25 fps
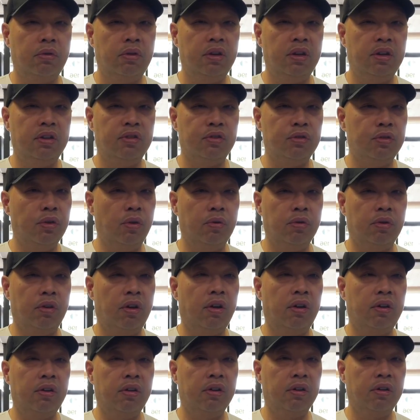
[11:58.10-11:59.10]
is no
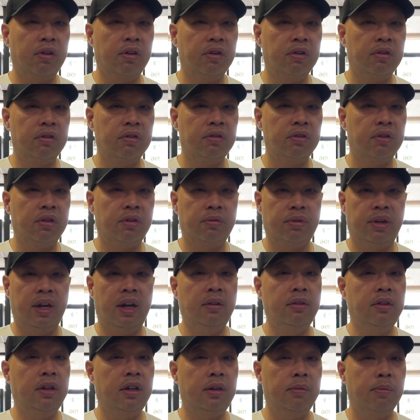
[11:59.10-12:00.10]
longer
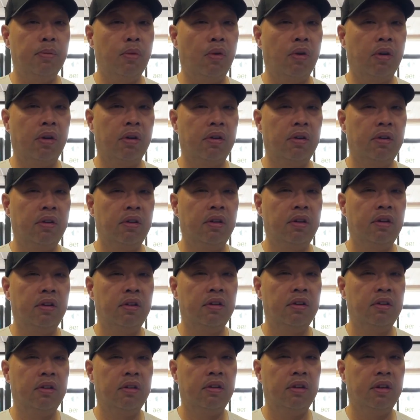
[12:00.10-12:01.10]
around anymore.
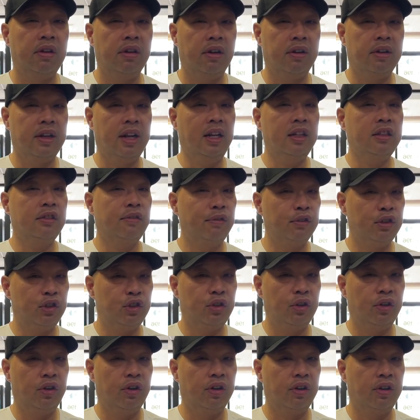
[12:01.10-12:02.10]
Now that's for
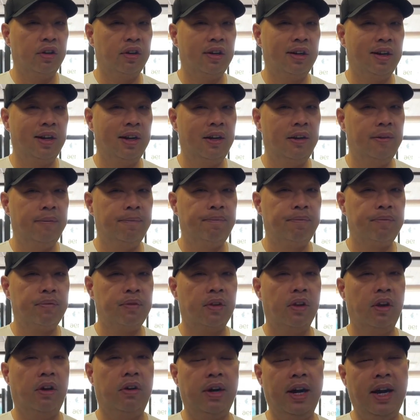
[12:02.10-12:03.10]
sure.
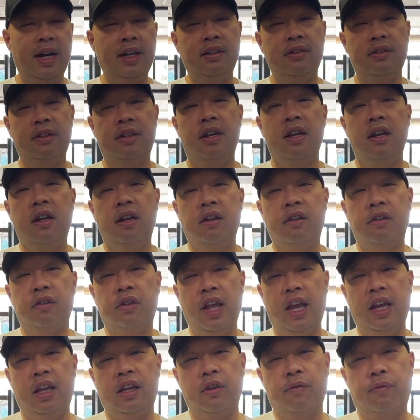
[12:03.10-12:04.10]
All right,
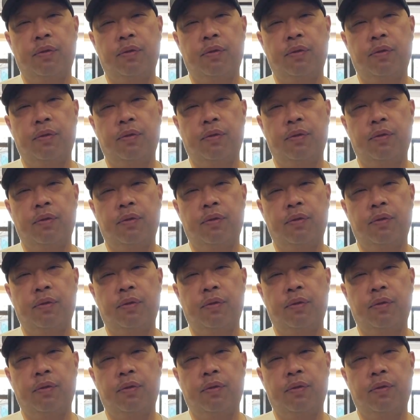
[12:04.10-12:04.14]
thank you